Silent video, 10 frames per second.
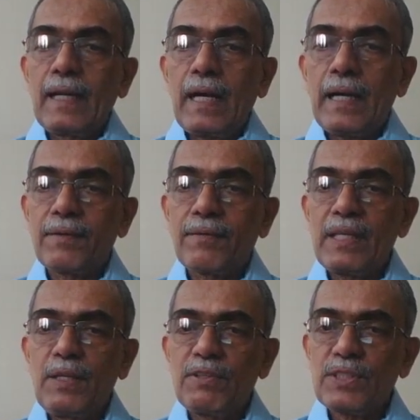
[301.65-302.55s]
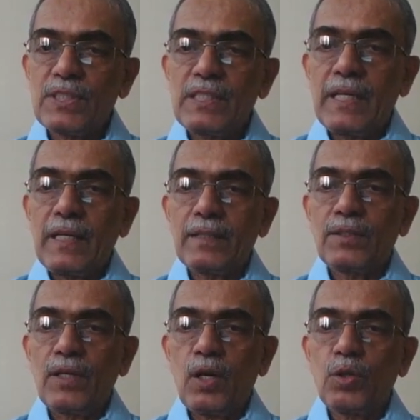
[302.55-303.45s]
I reinvest in
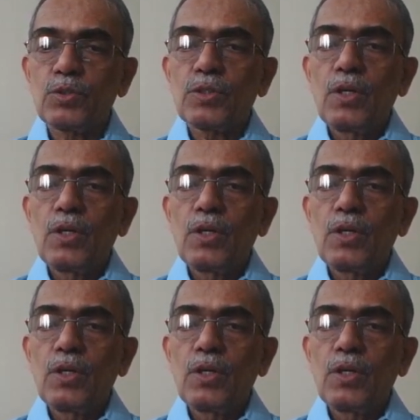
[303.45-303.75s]
another house